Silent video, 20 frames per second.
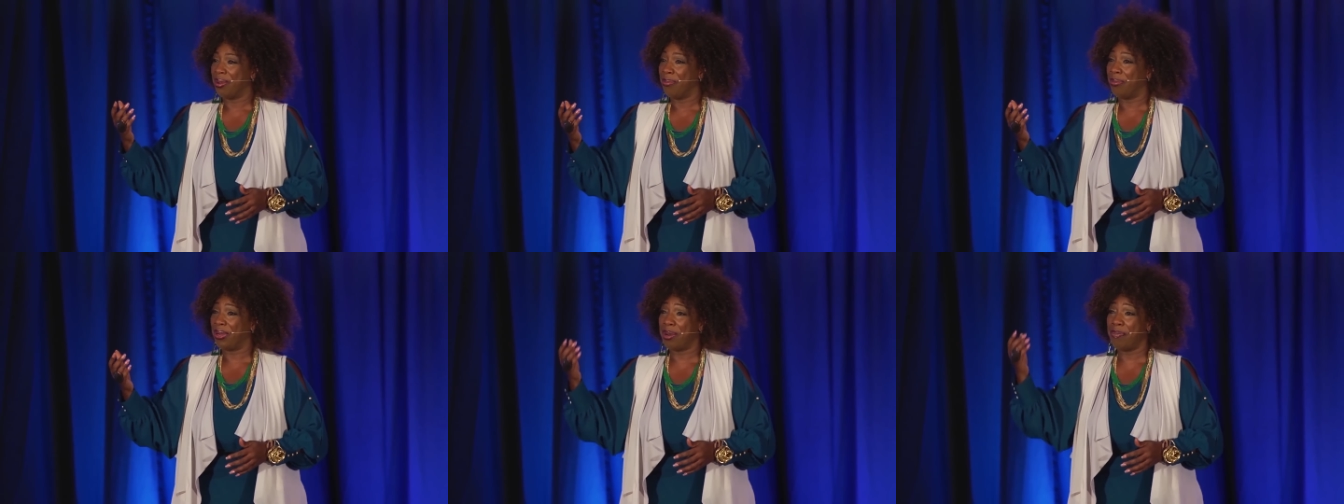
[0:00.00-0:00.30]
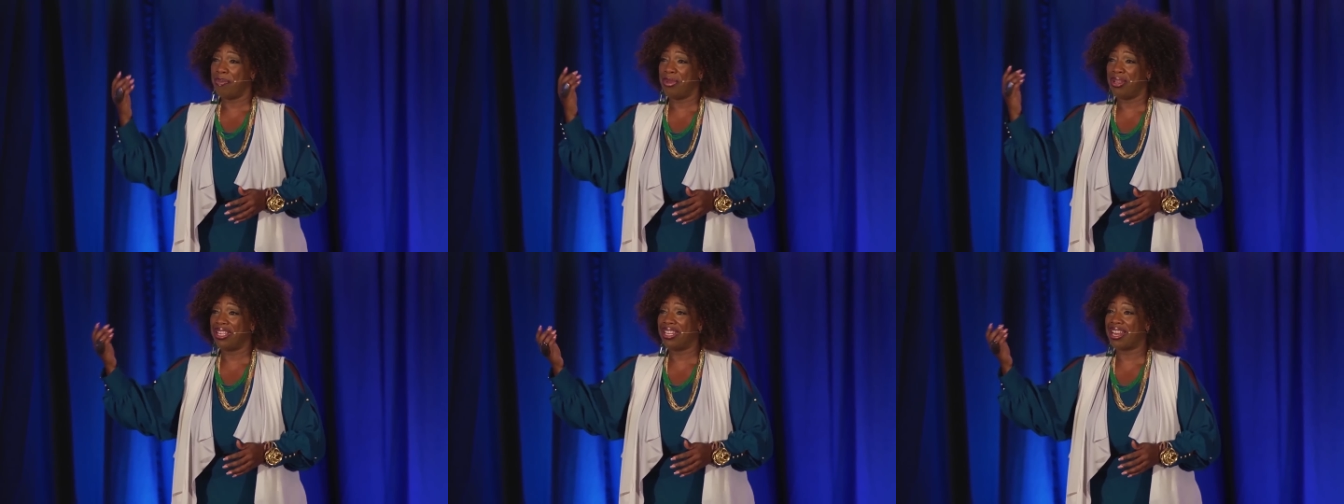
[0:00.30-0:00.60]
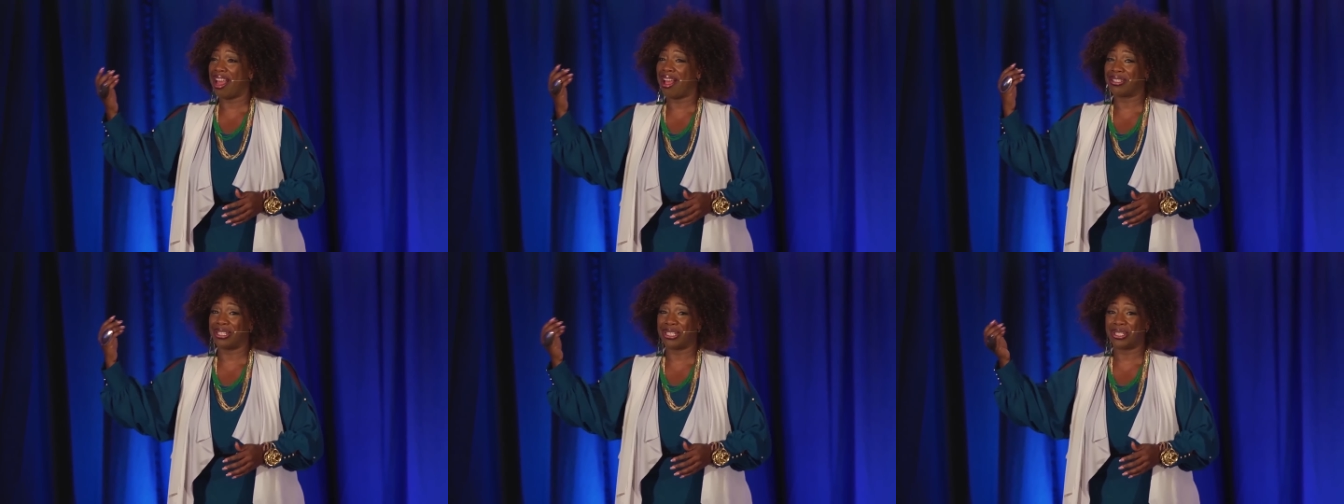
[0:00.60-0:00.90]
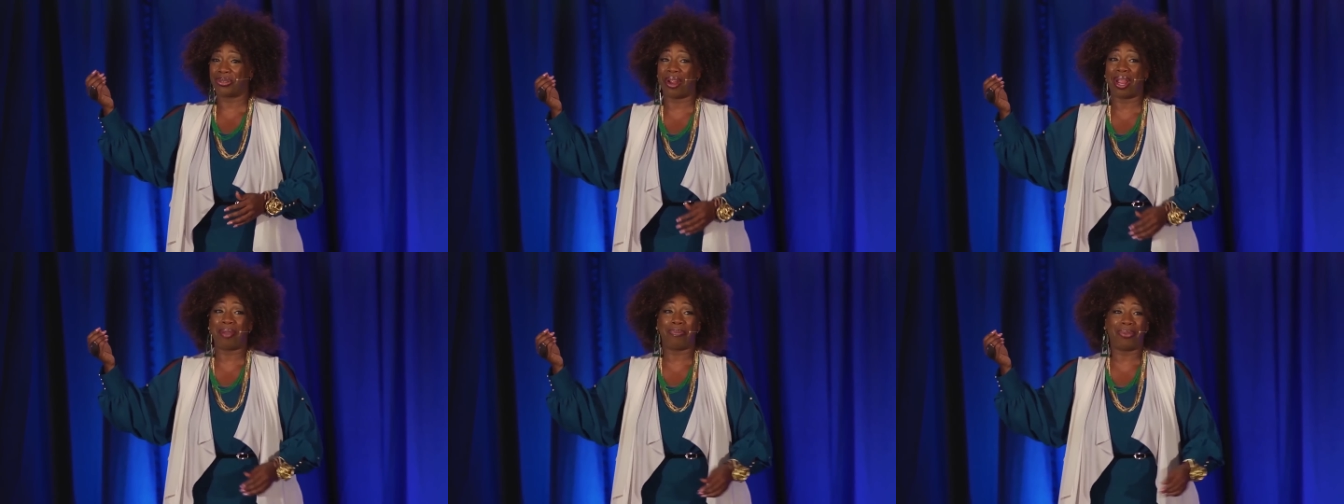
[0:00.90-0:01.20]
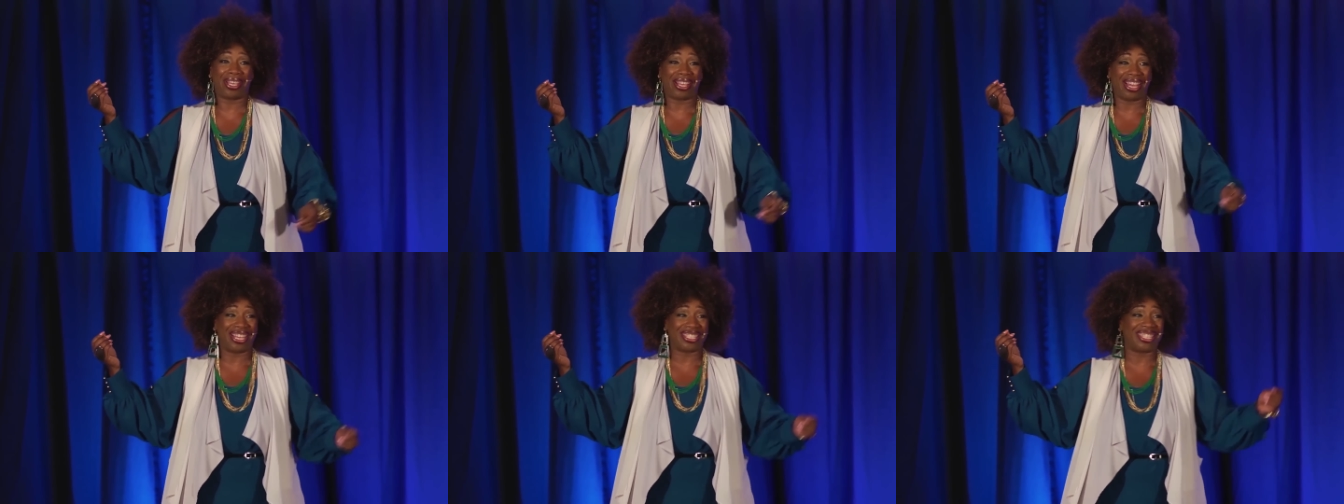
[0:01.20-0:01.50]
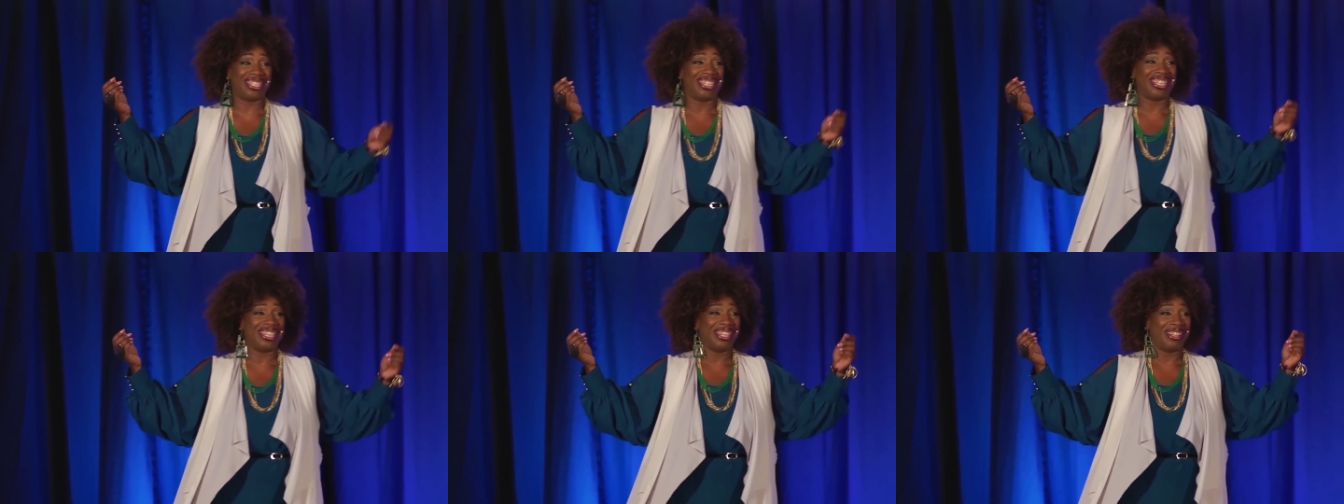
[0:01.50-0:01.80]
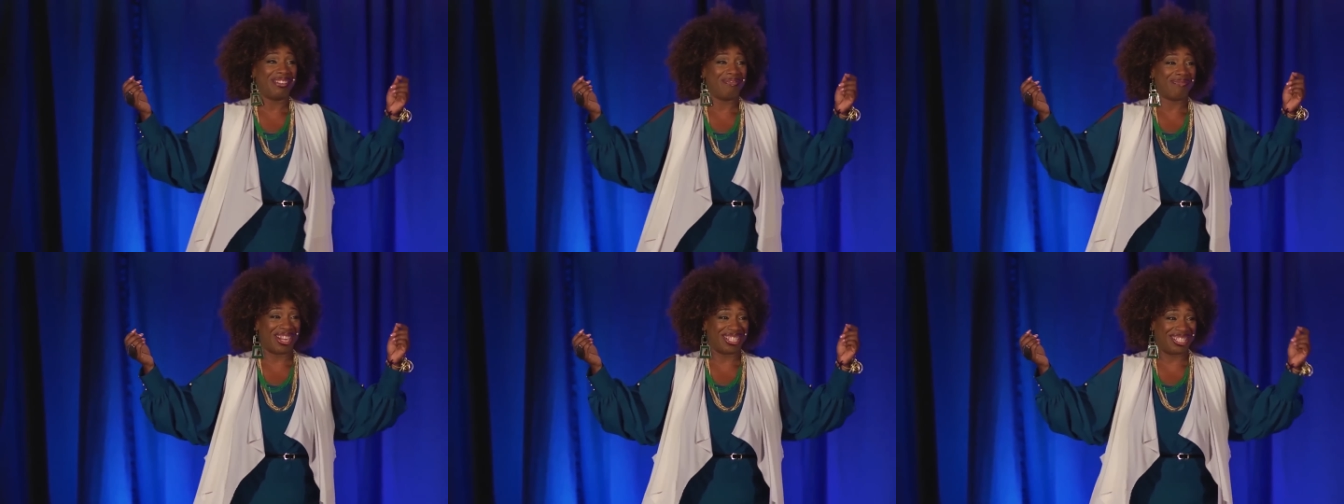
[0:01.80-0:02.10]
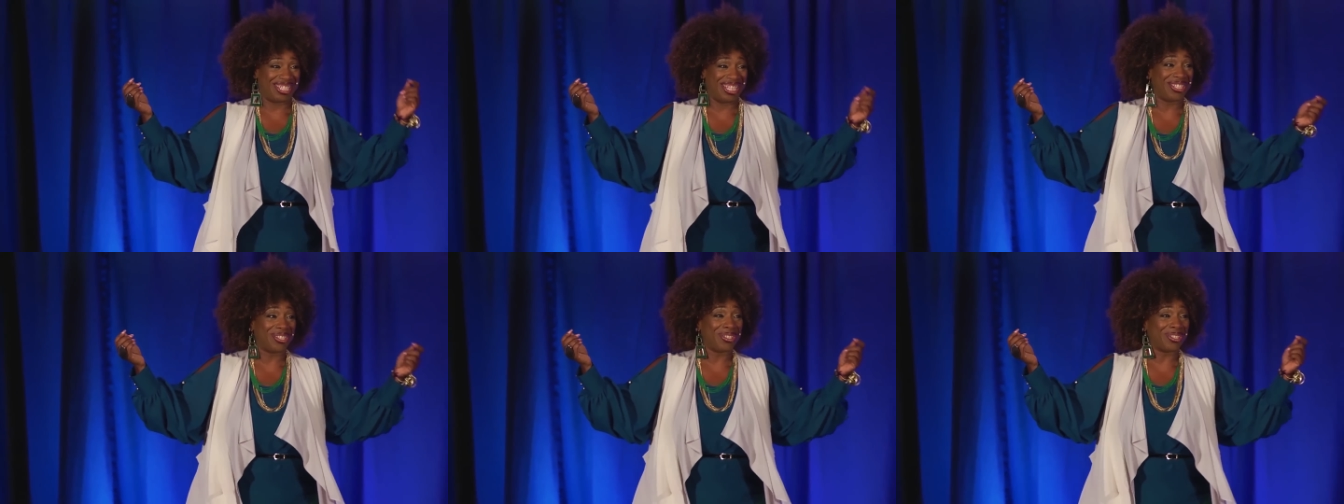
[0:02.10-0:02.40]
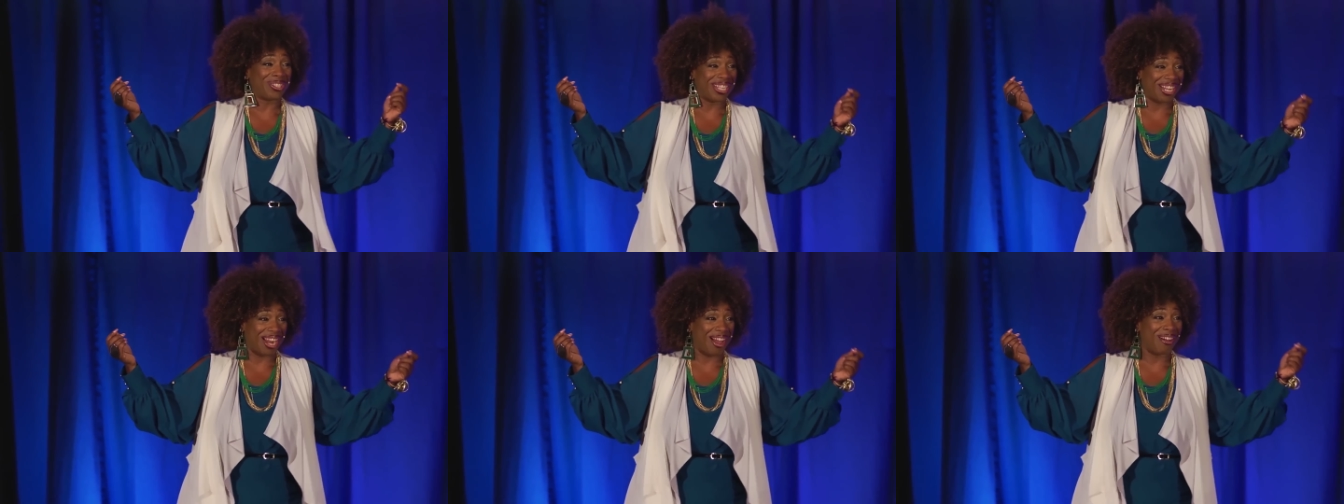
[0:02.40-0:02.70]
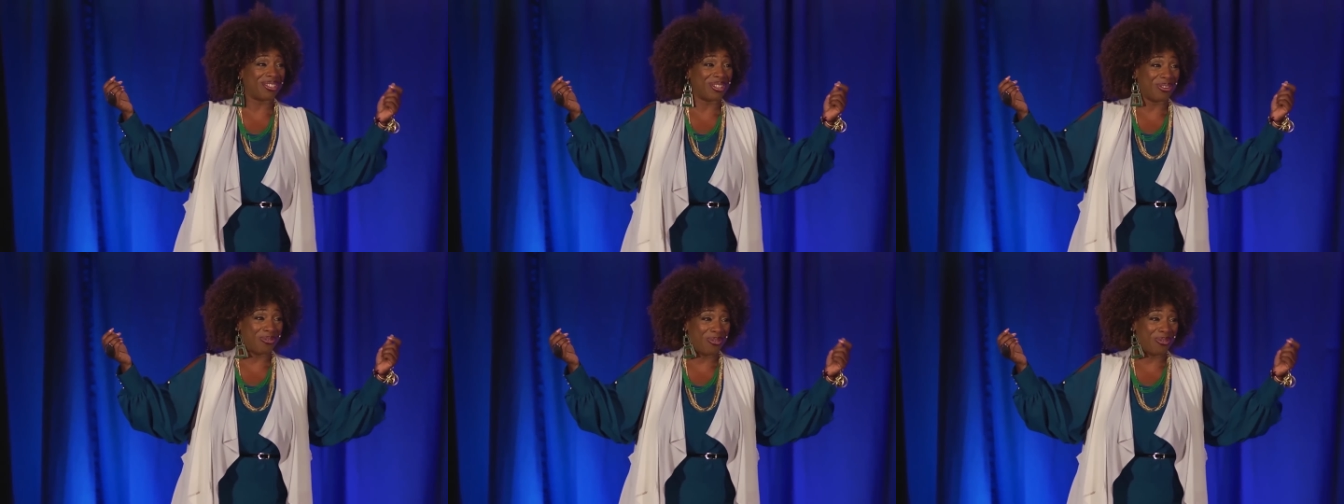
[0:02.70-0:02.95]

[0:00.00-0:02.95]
but a million dollars is great because my teacher said I was